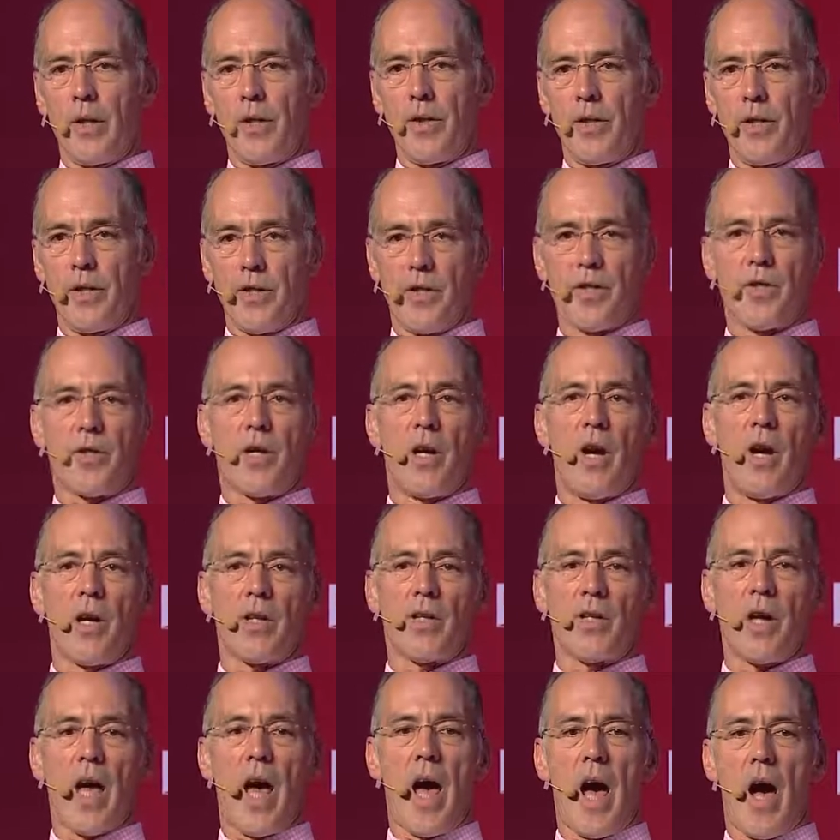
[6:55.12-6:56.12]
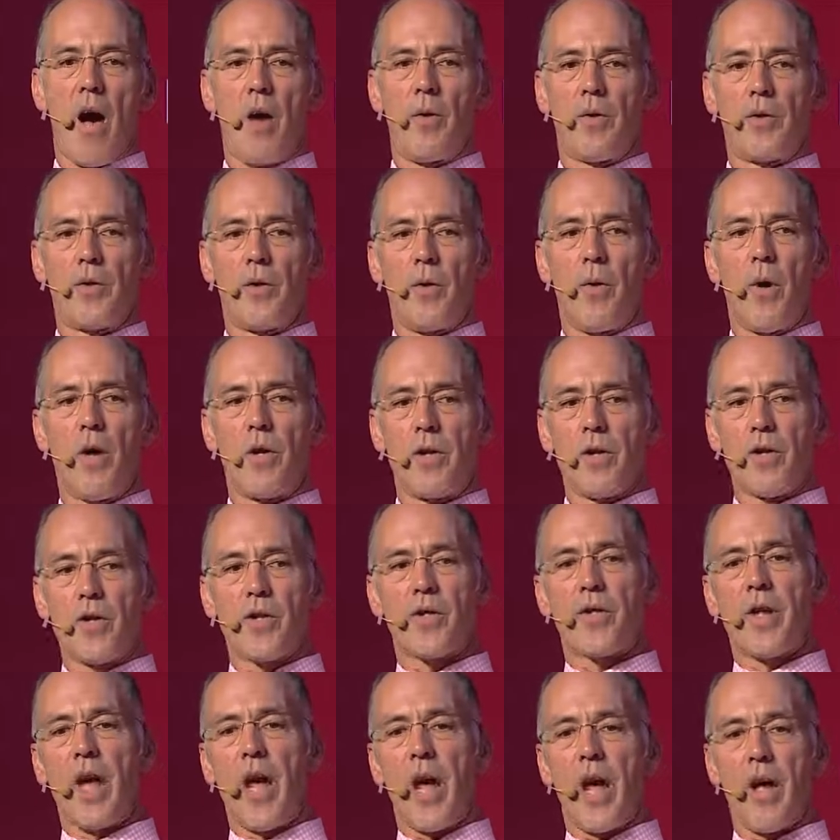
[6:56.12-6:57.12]
discuss how to
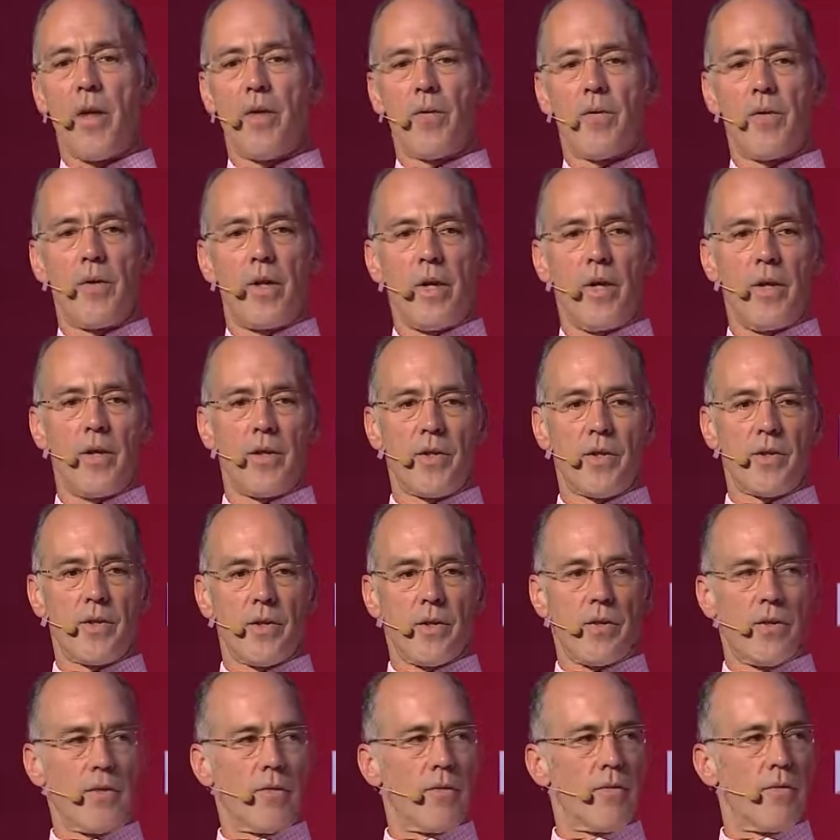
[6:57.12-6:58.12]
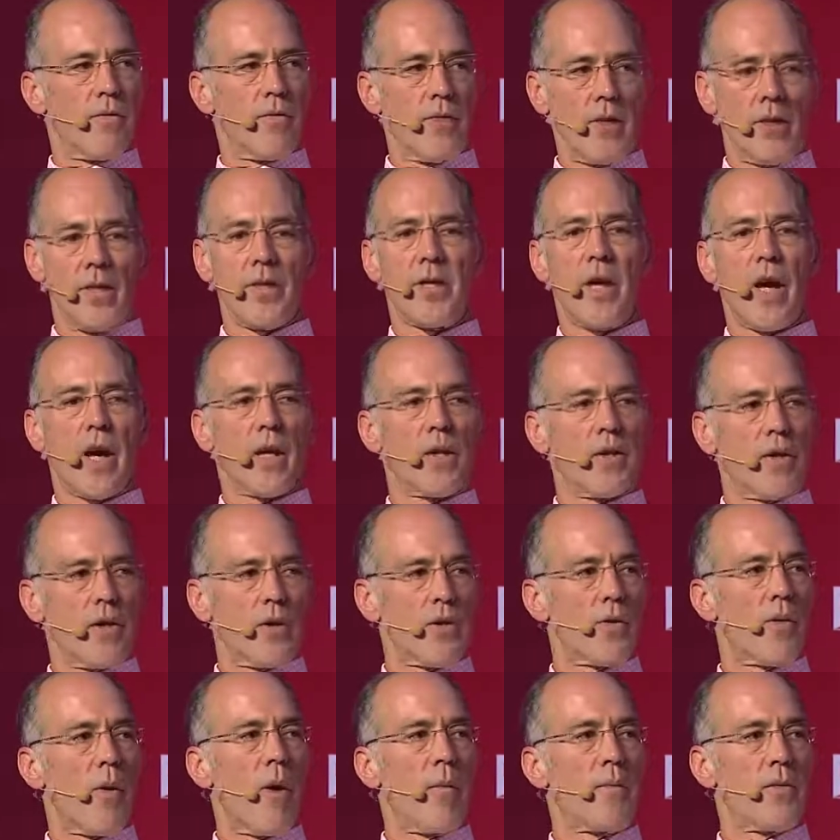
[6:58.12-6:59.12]
understand these fintech
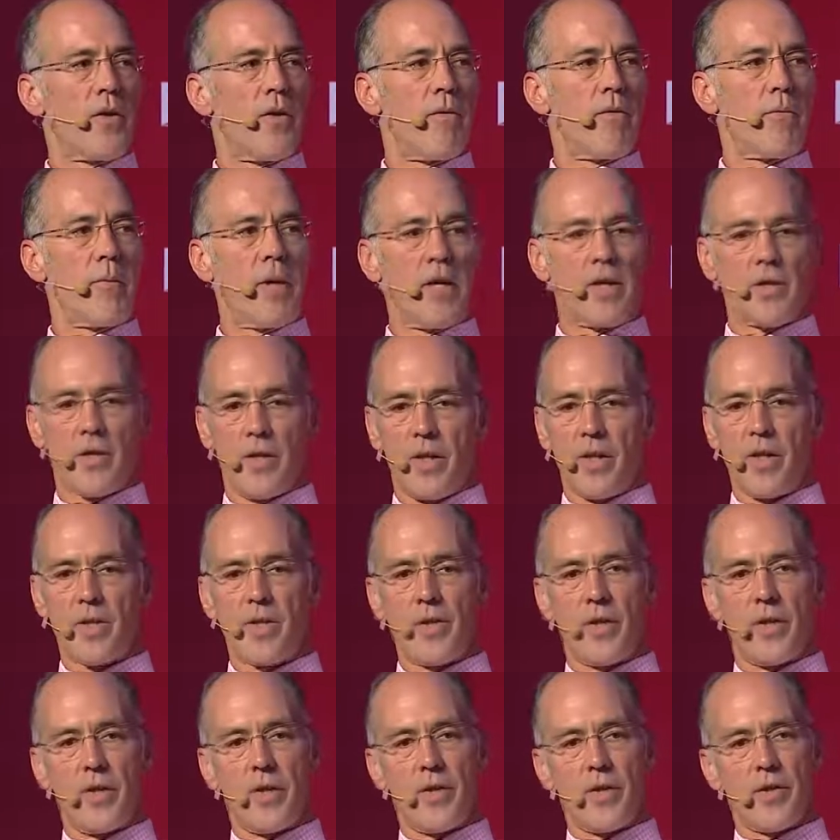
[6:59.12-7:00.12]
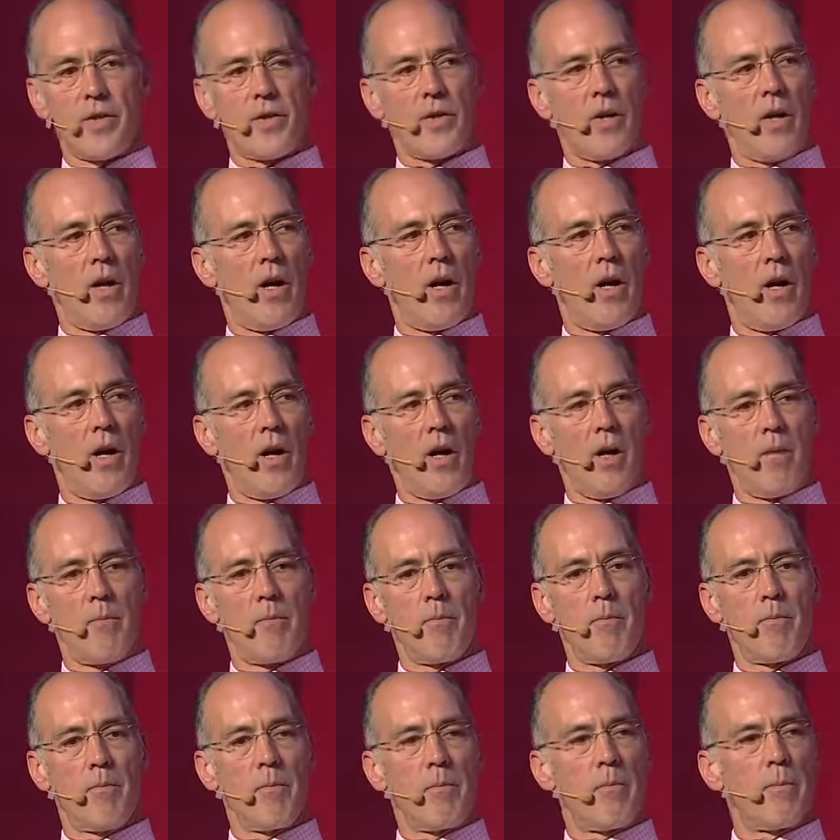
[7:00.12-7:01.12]
disruptive businesses,
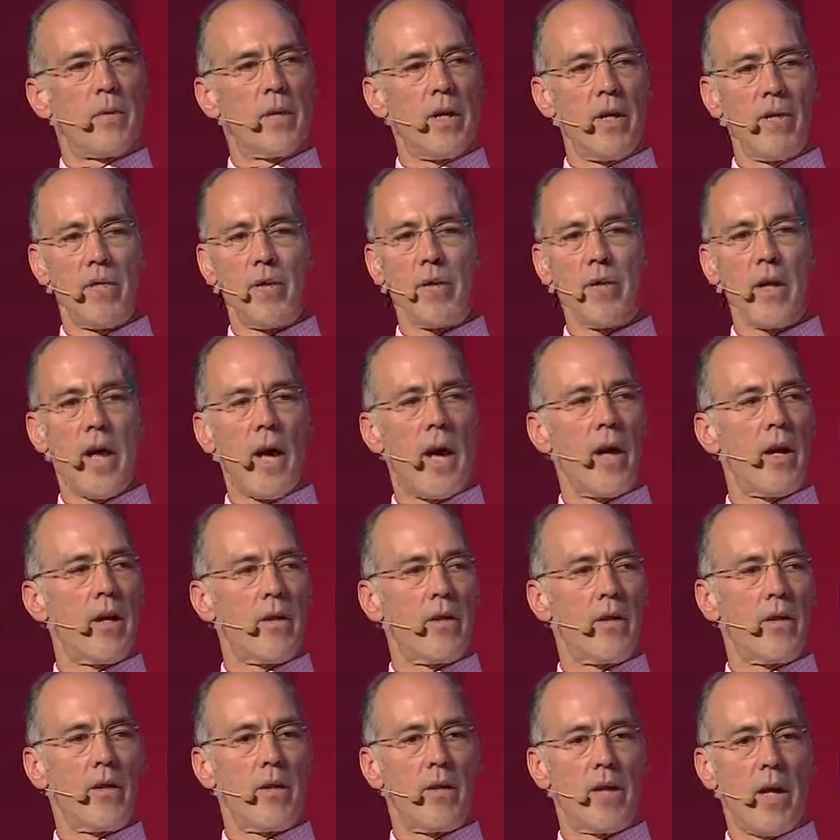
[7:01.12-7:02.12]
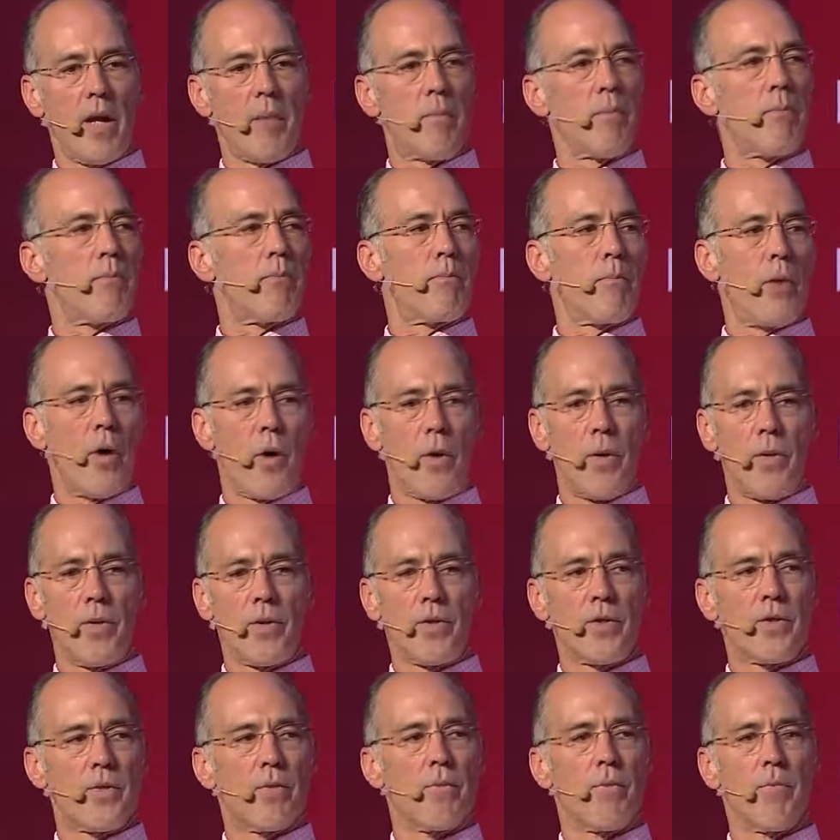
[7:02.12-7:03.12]
given that they
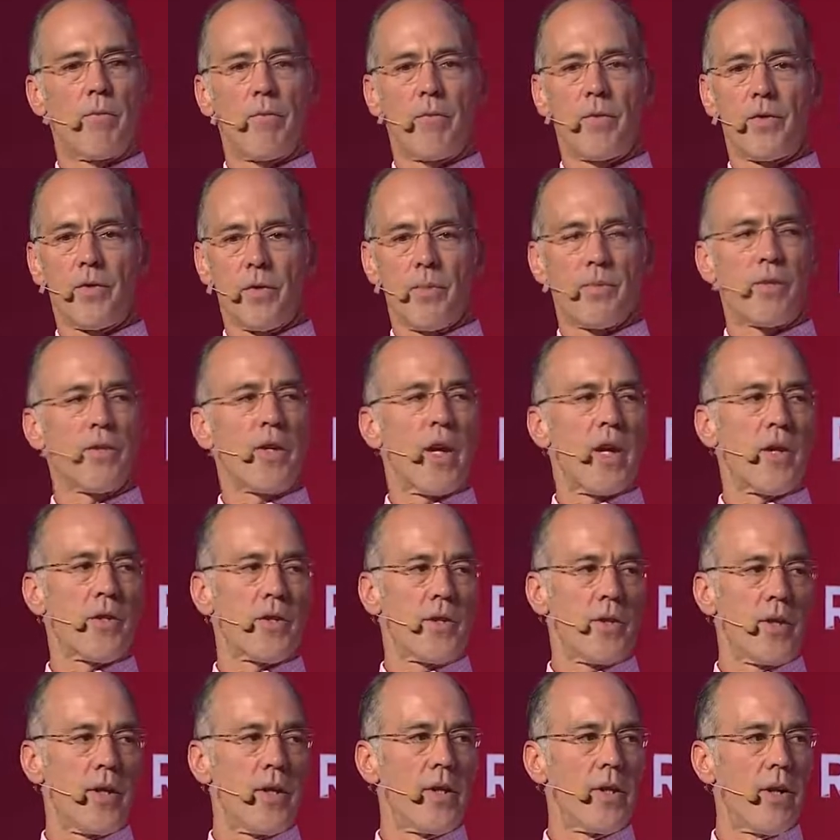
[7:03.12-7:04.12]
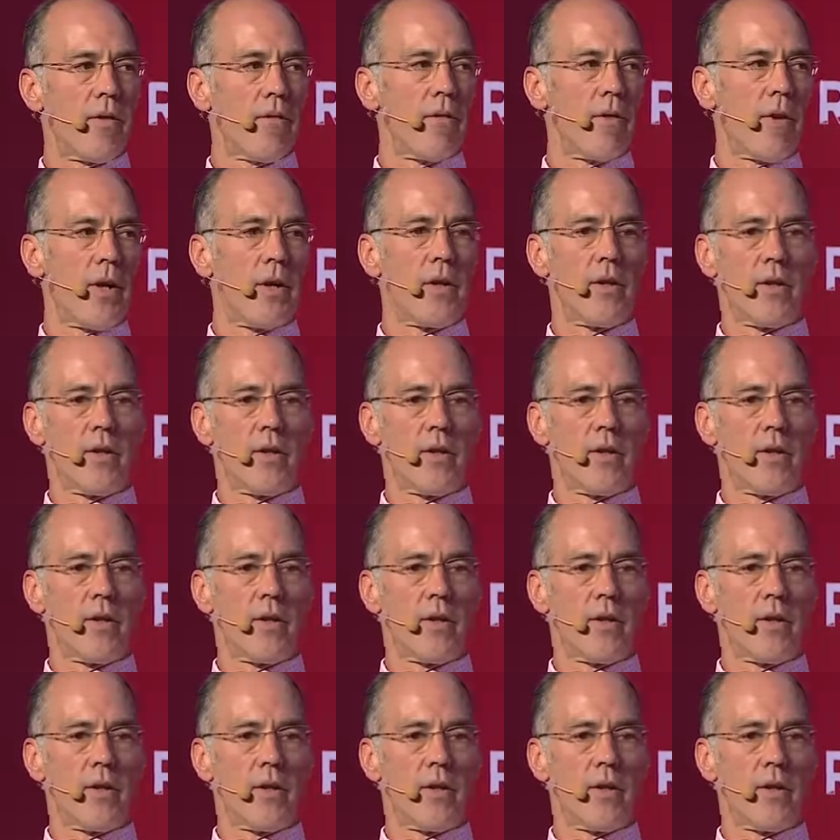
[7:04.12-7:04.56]
pose substantially different